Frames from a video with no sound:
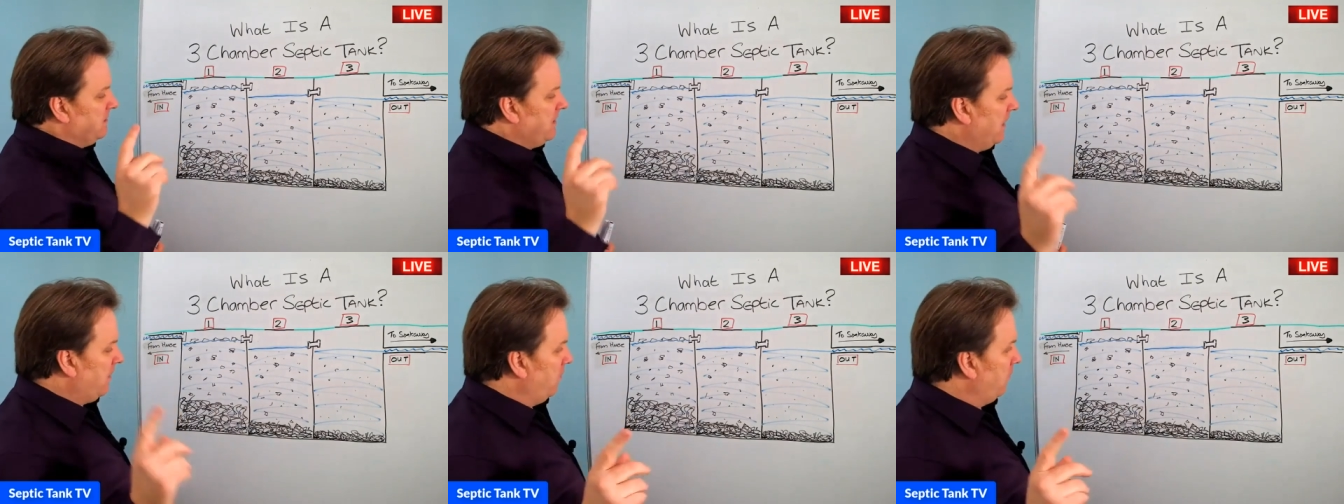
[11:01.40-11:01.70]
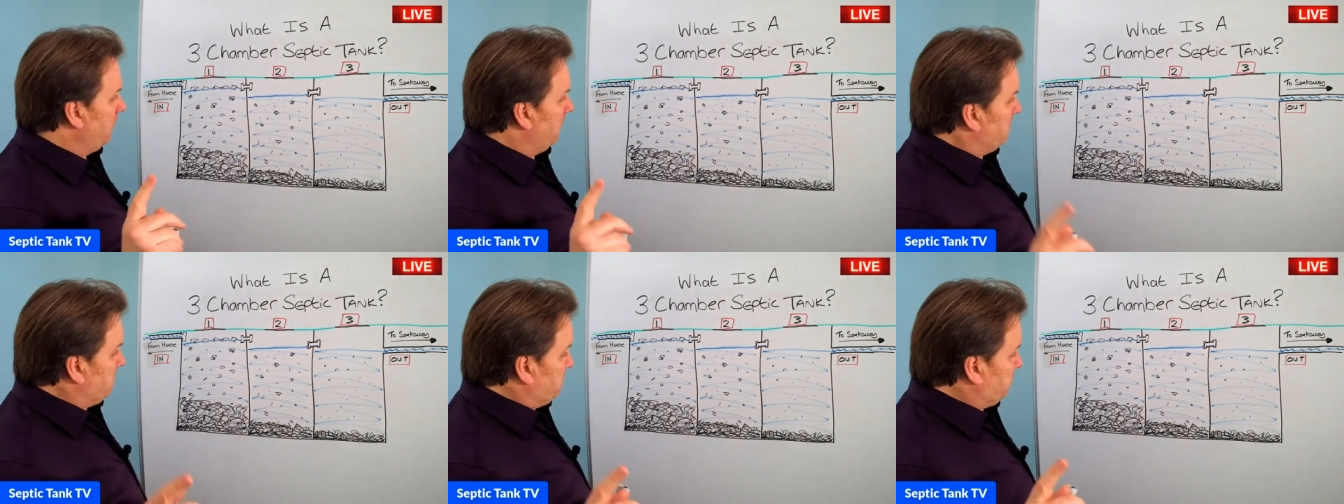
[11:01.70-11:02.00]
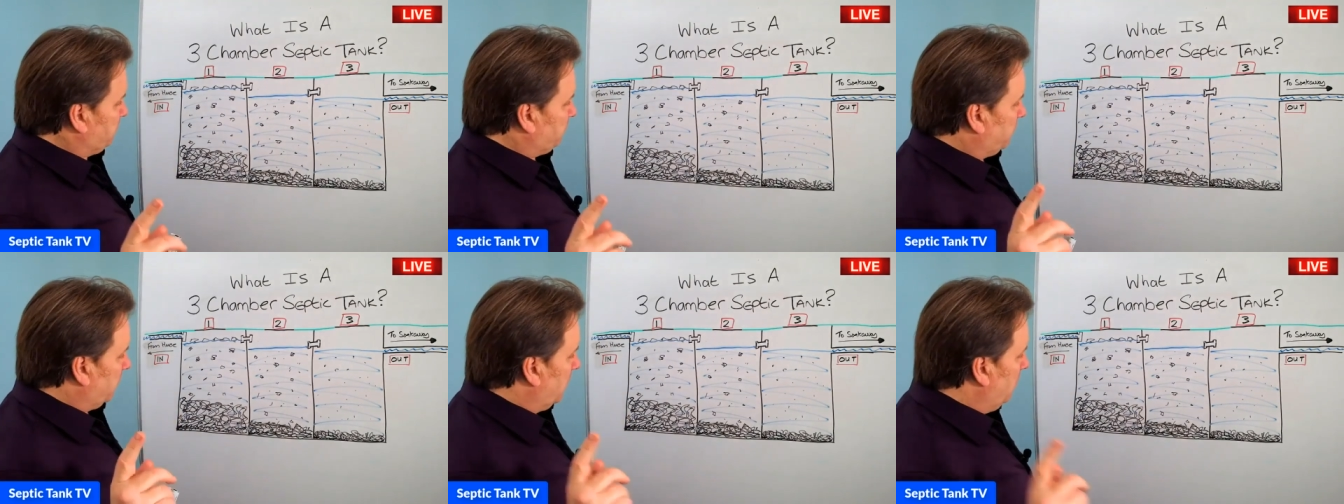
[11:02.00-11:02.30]
Now,
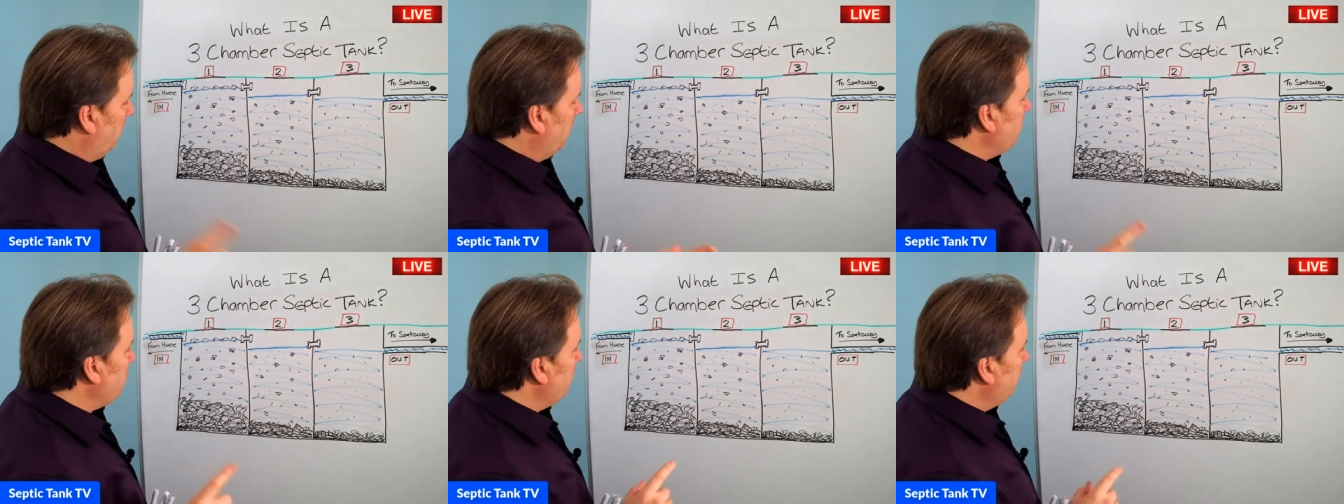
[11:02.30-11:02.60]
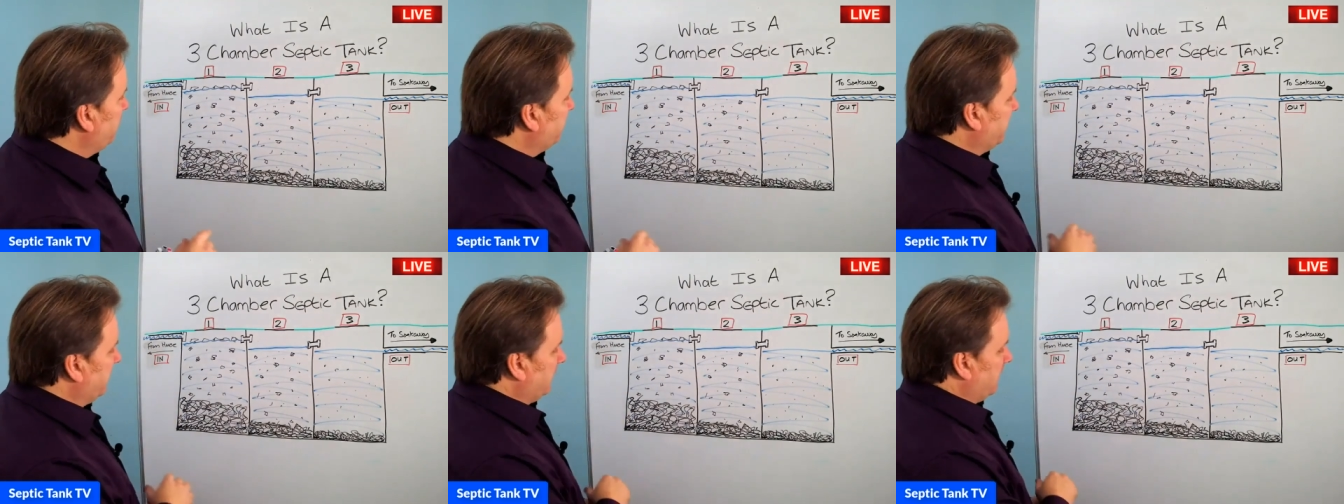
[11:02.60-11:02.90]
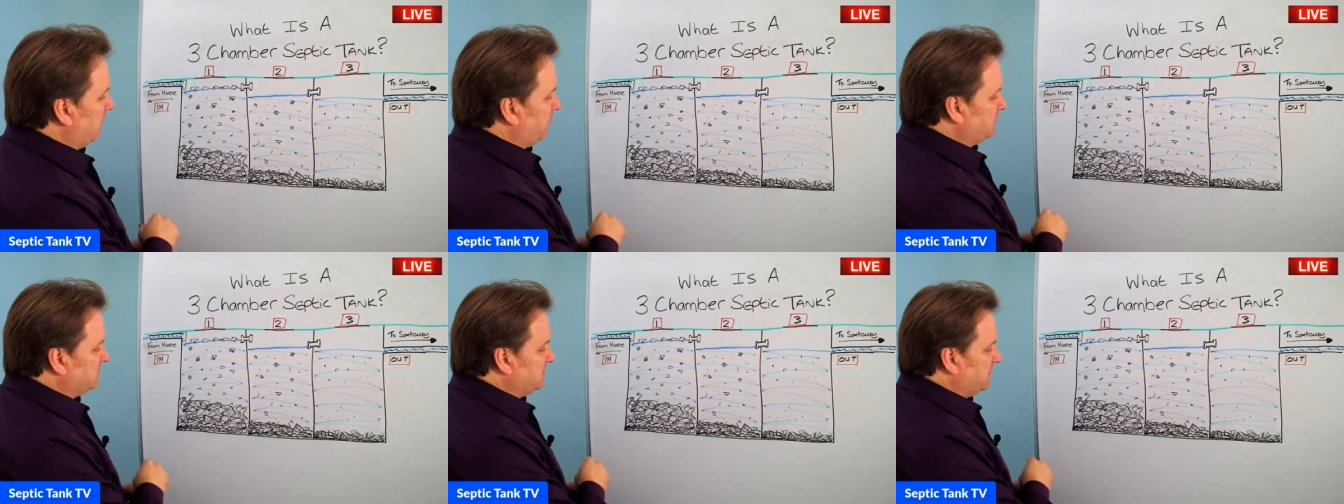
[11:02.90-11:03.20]
one more
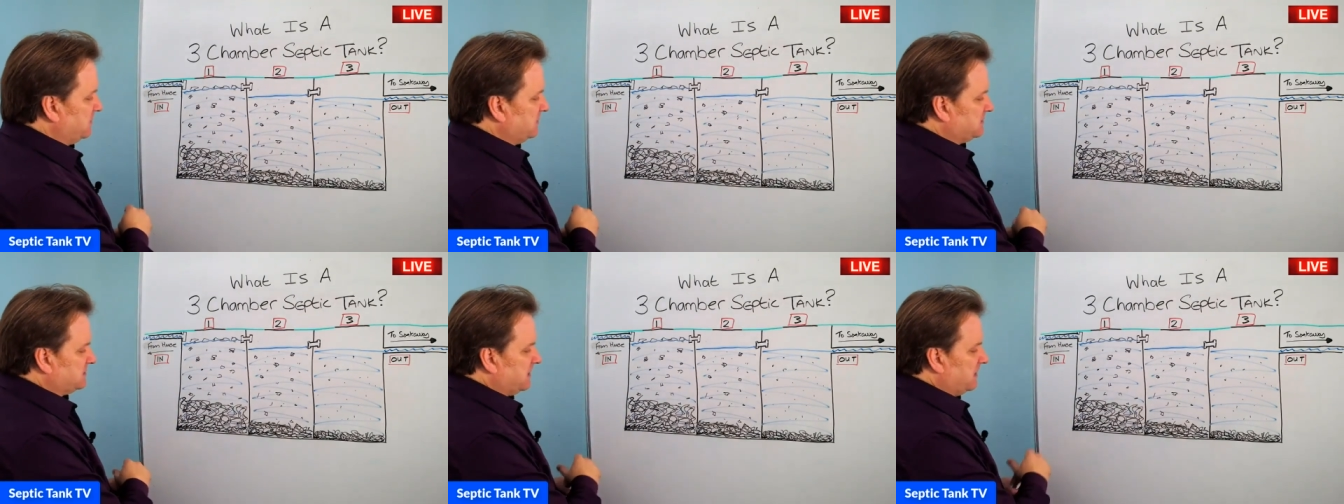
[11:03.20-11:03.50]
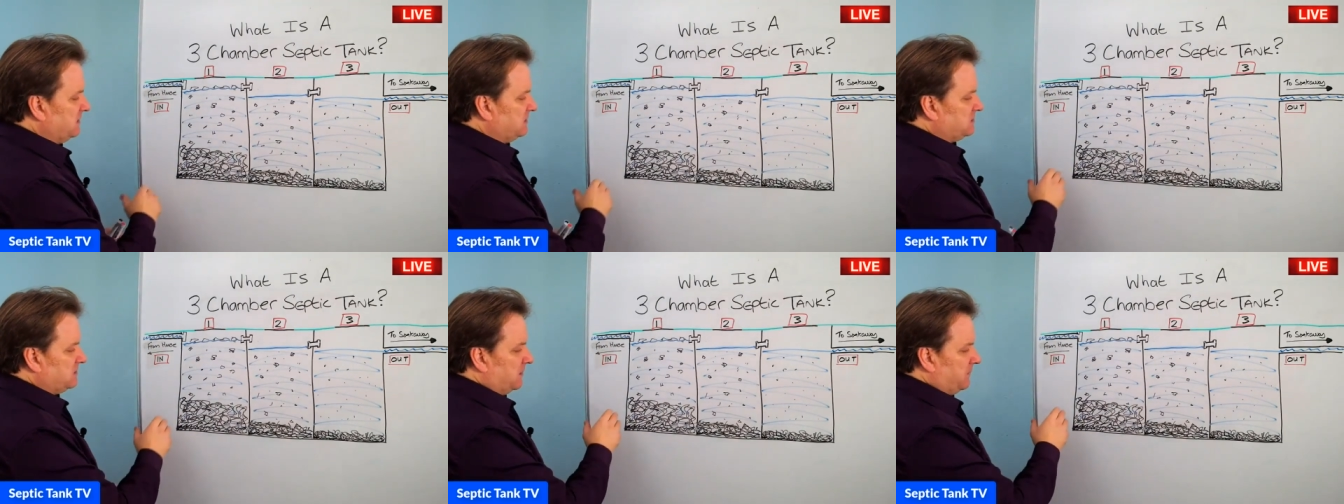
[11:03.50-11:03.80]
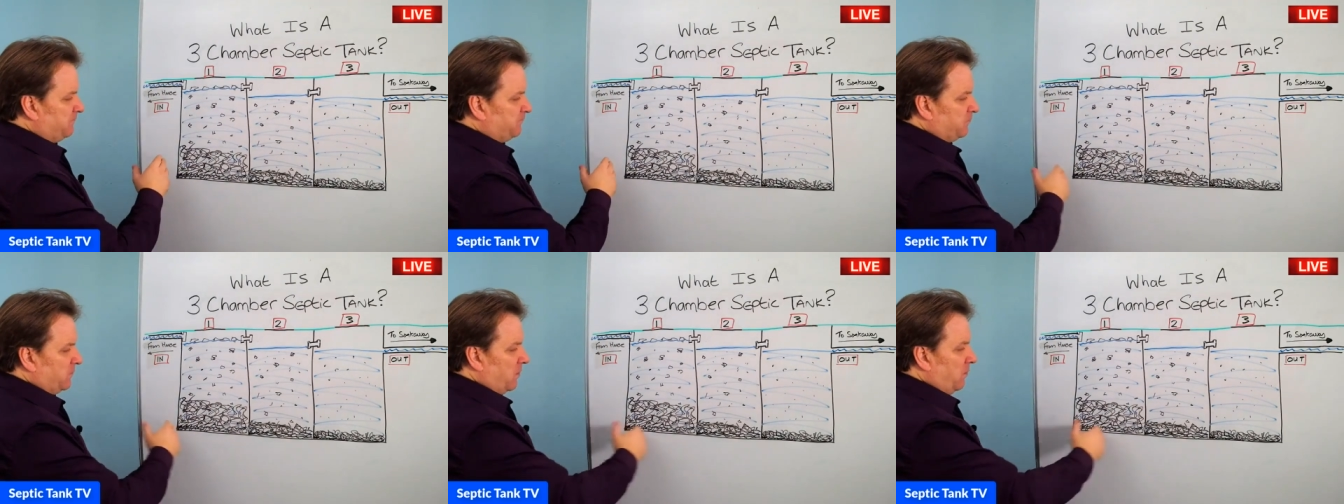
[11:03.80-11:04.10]
thing I was going to say to
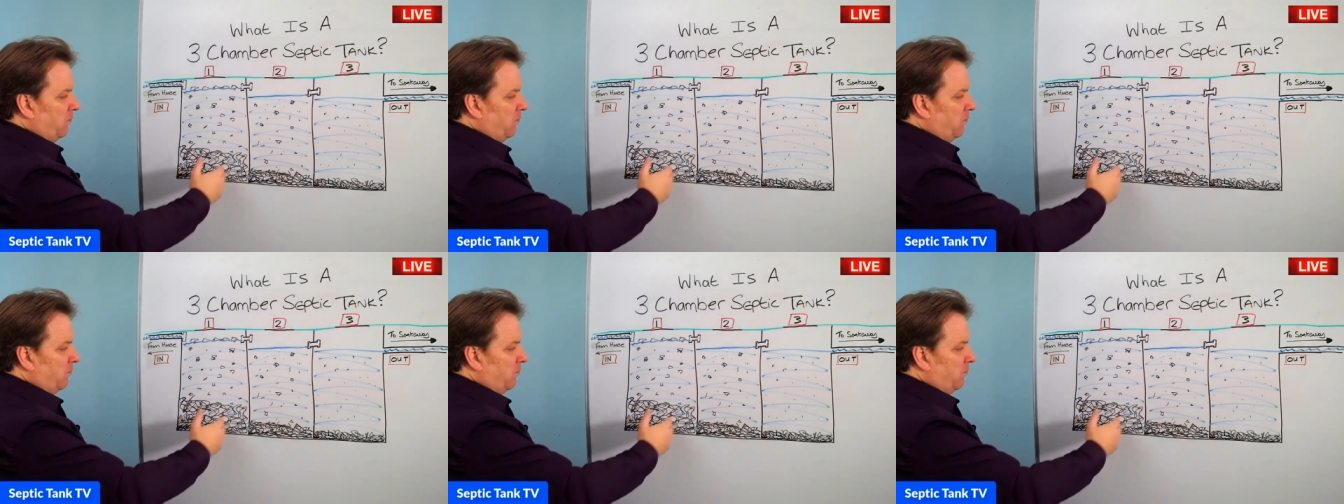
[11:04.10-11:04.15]
you,